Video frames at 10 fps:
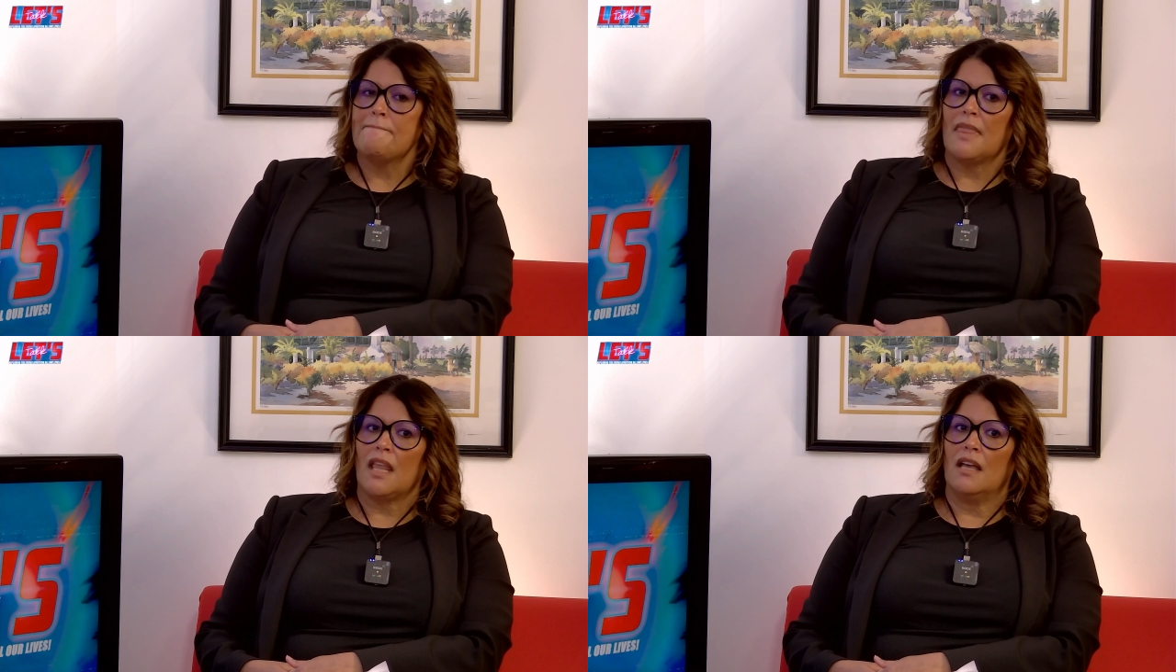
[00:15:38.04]

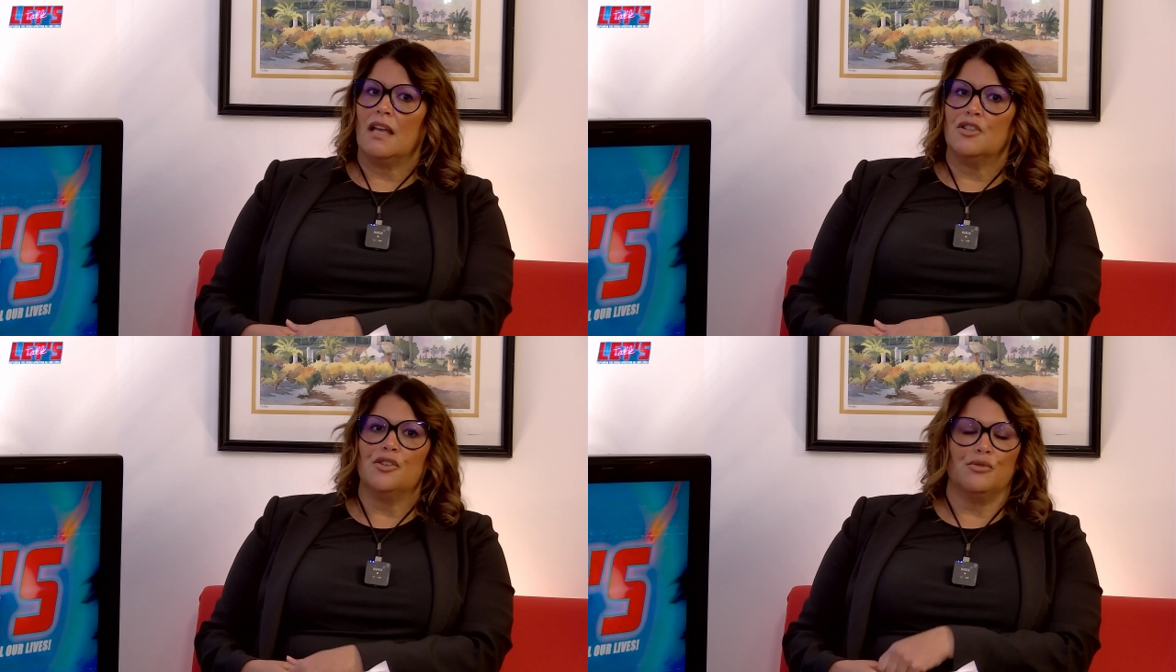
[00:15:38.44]

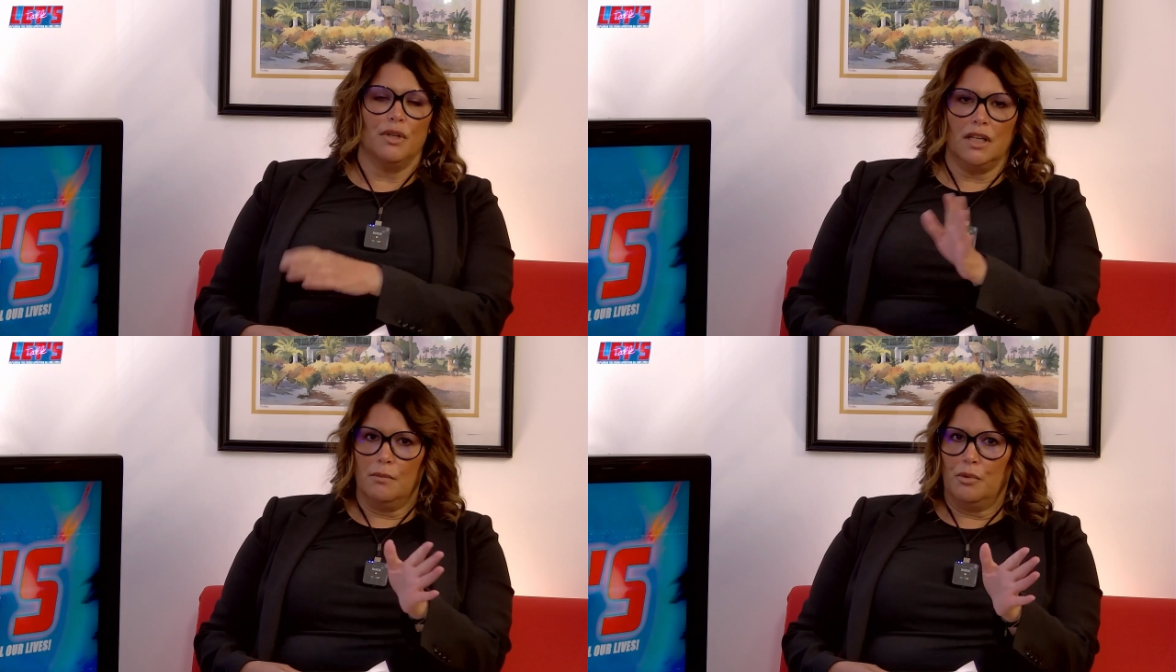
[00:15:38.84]
And she was
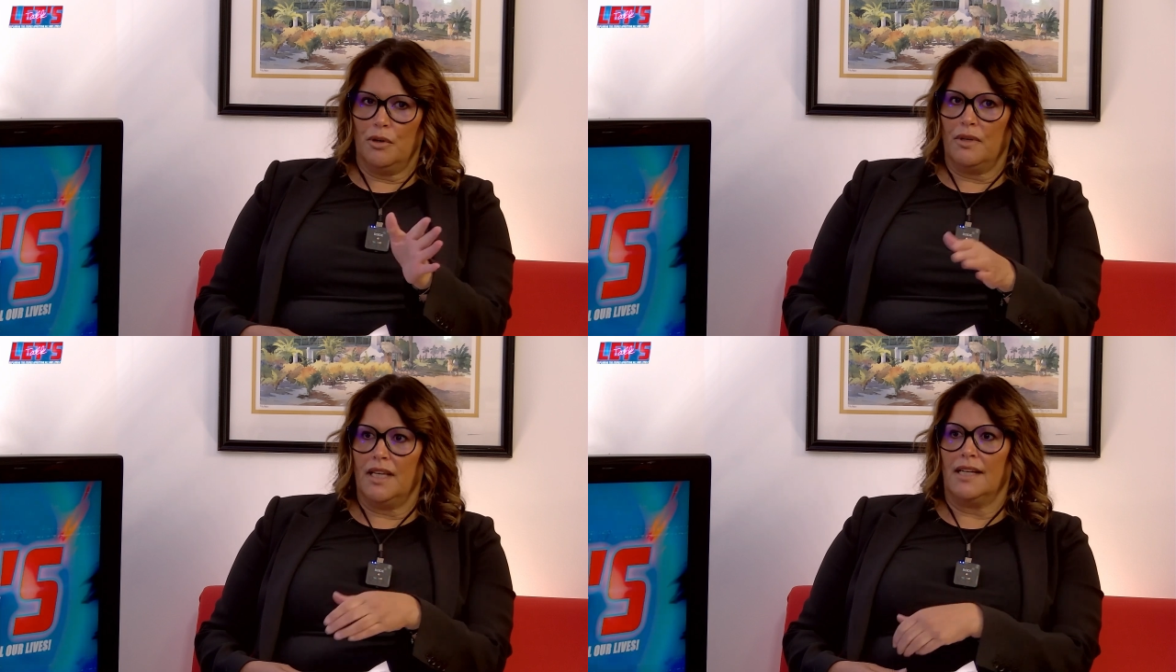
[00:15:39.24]
really on
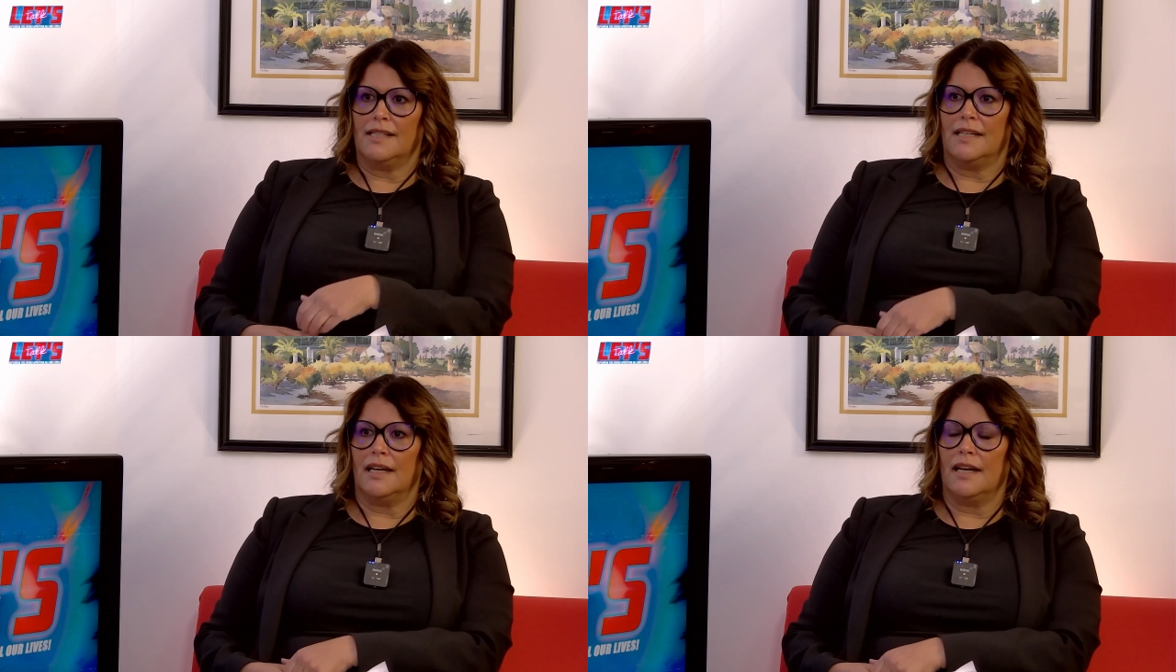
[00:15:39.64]
board with the
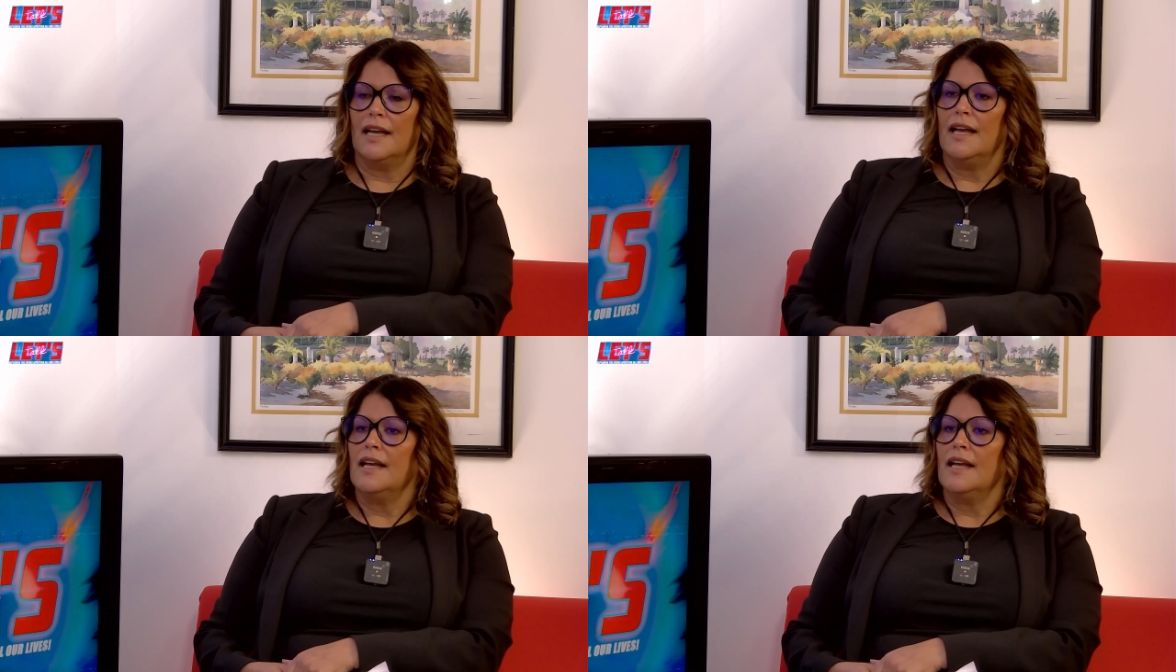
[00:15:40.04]
idea.